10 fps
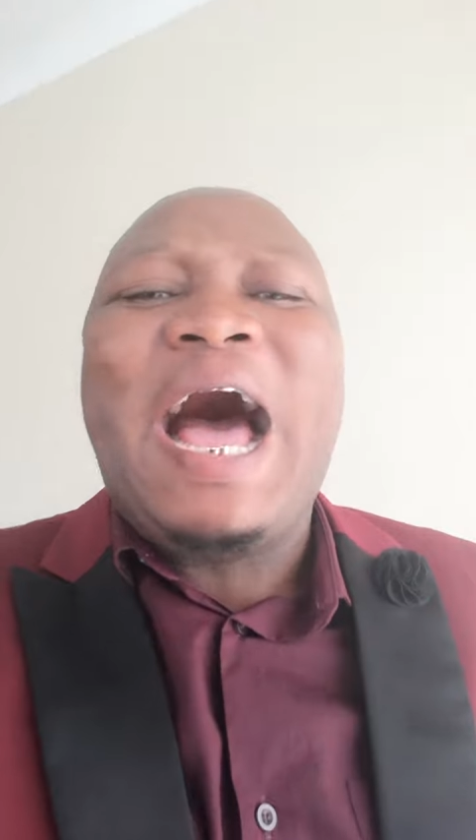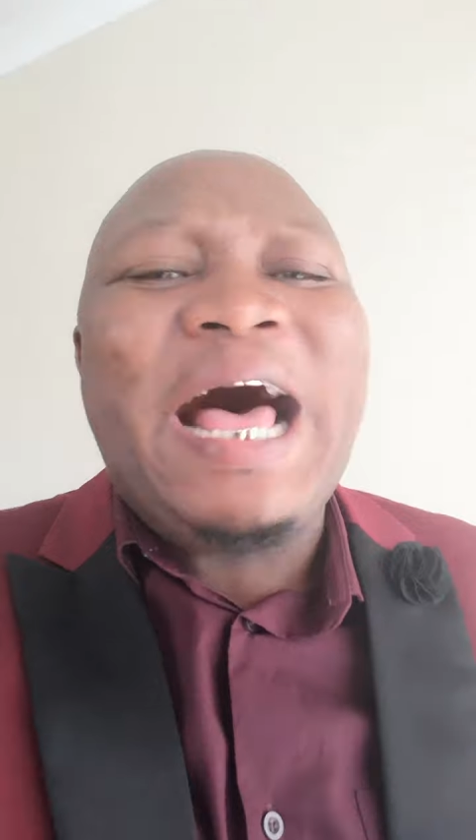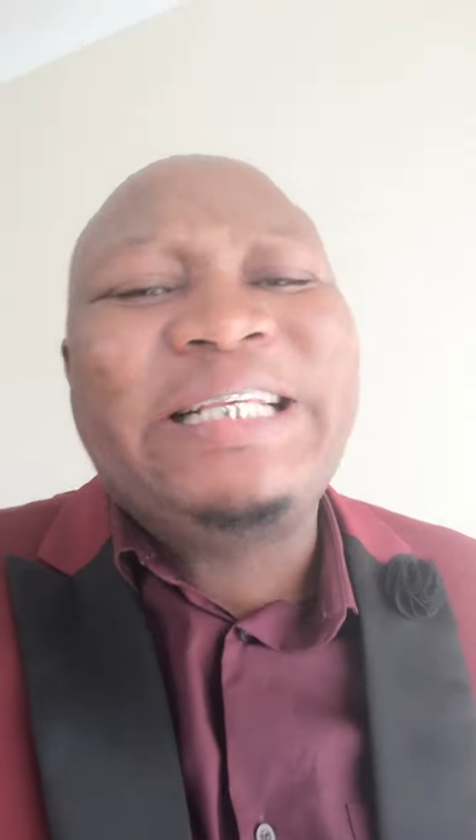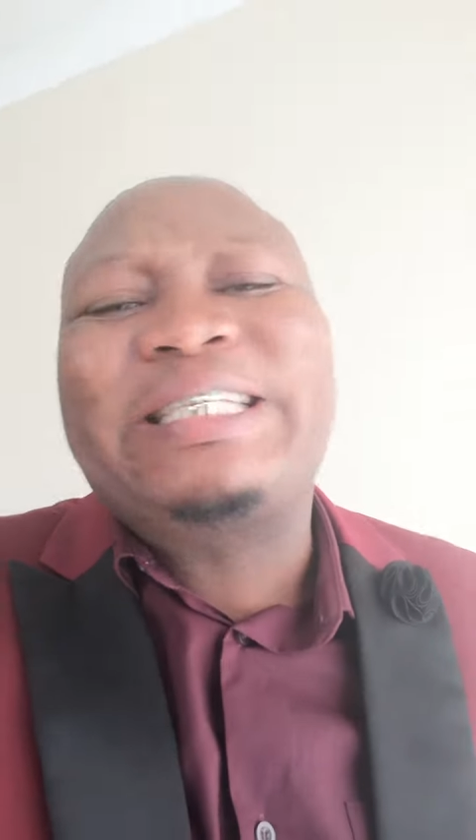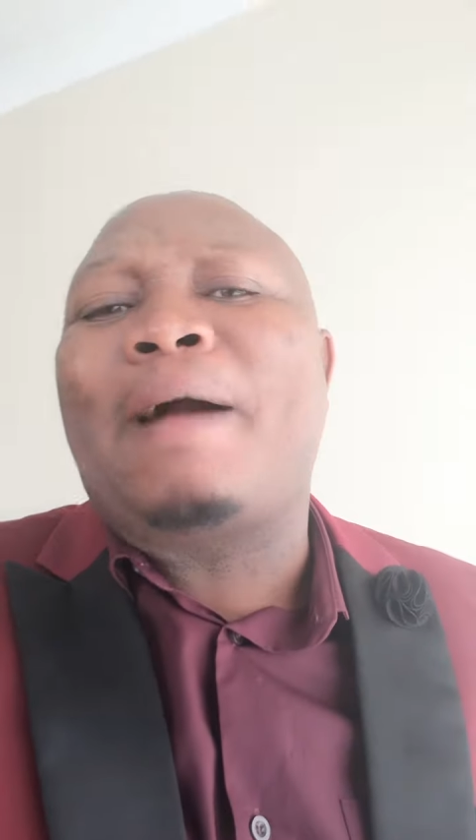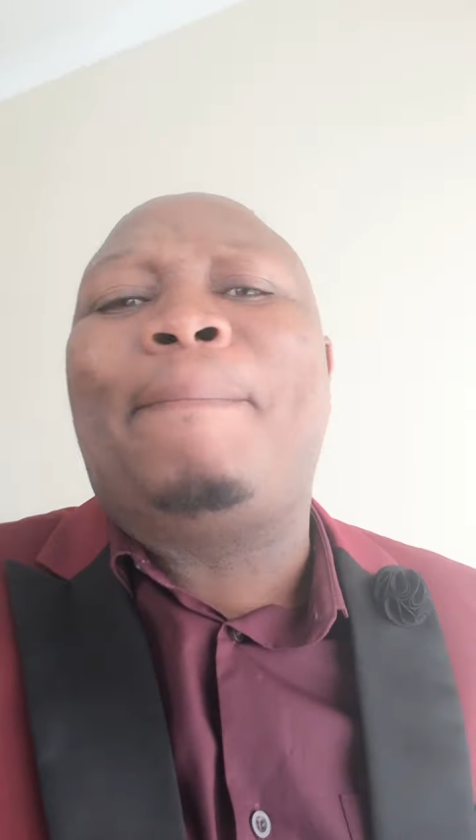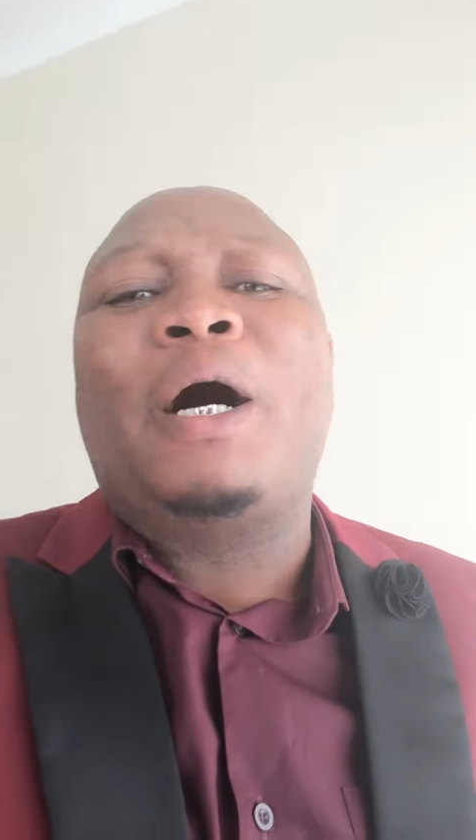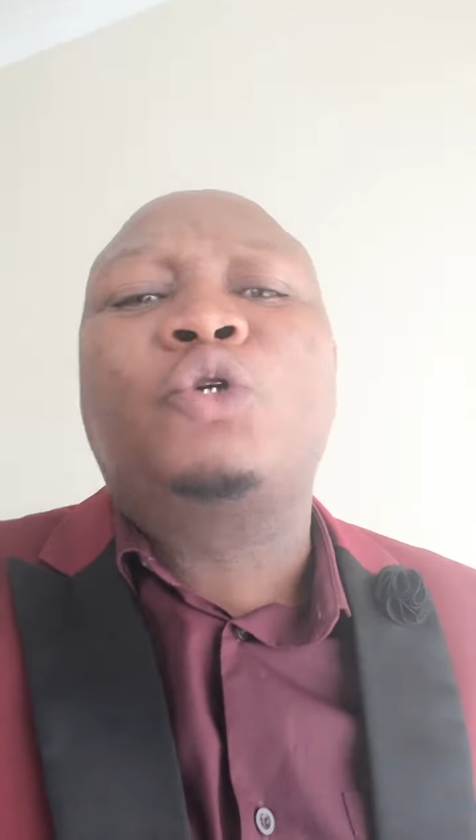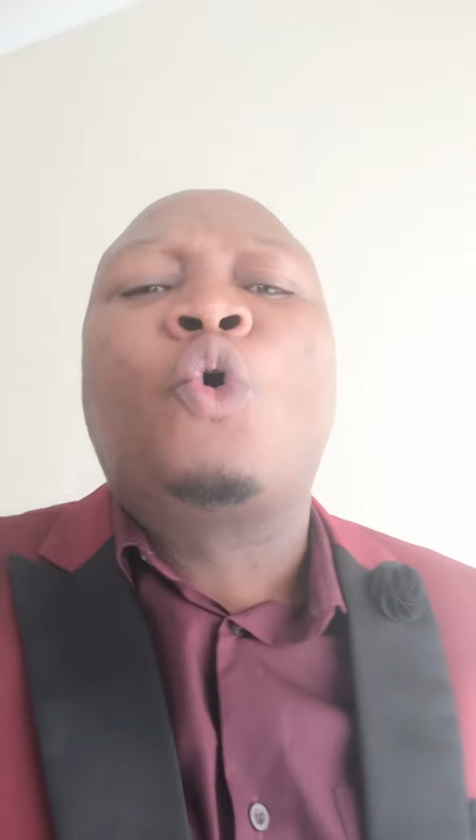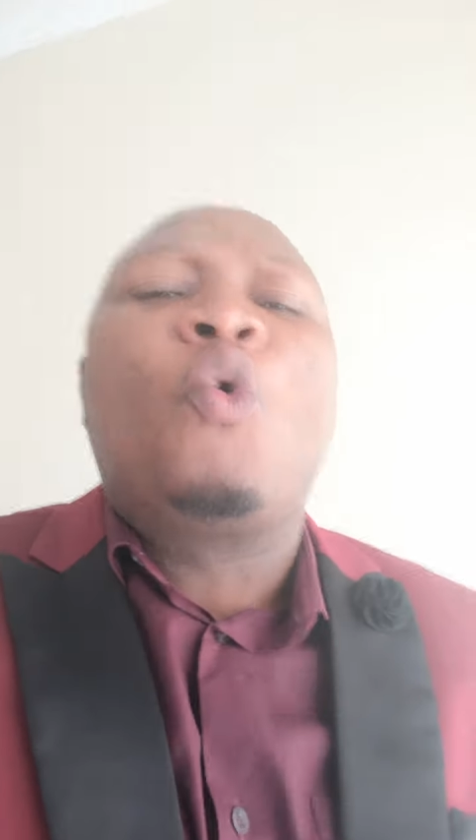Ask
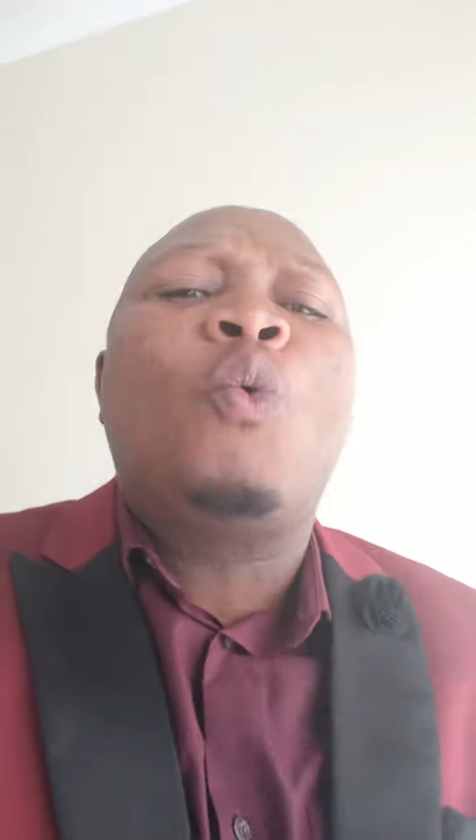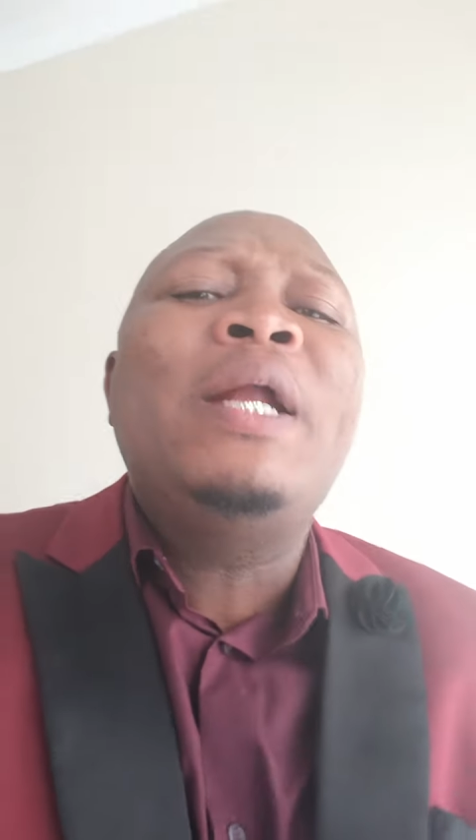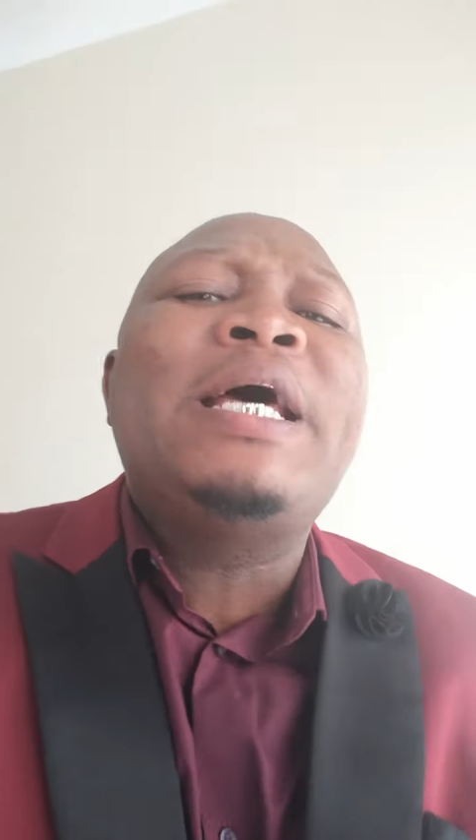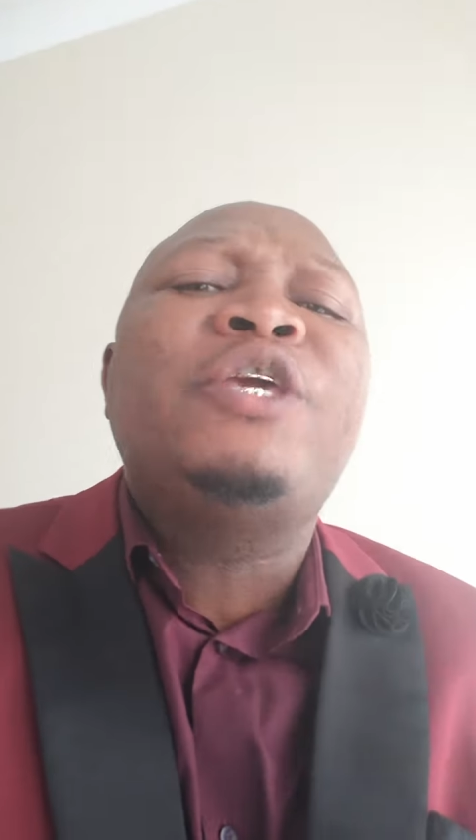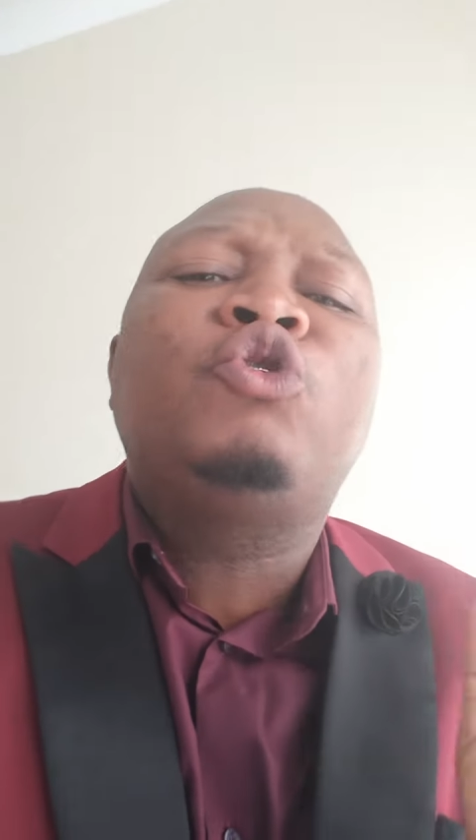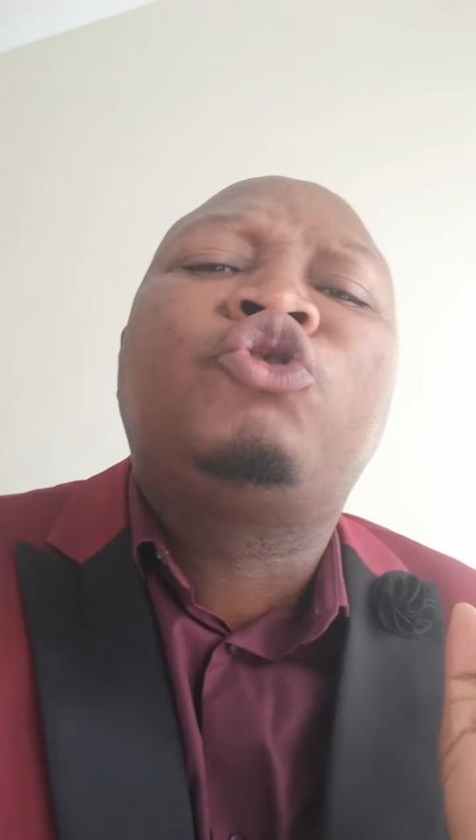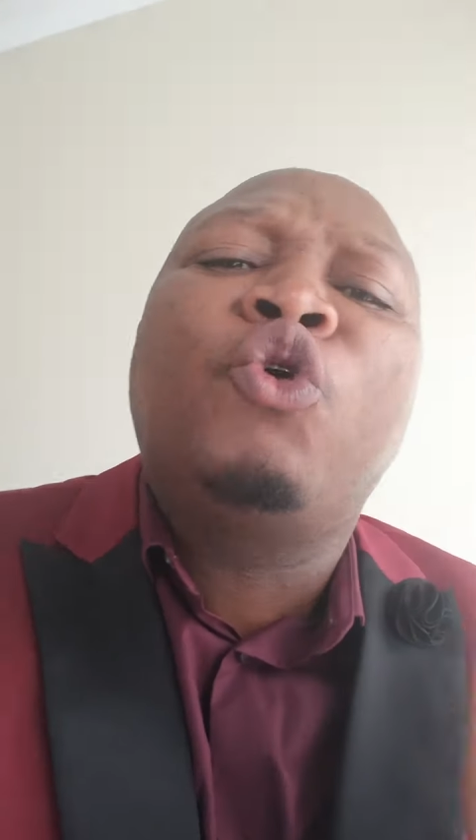about what are you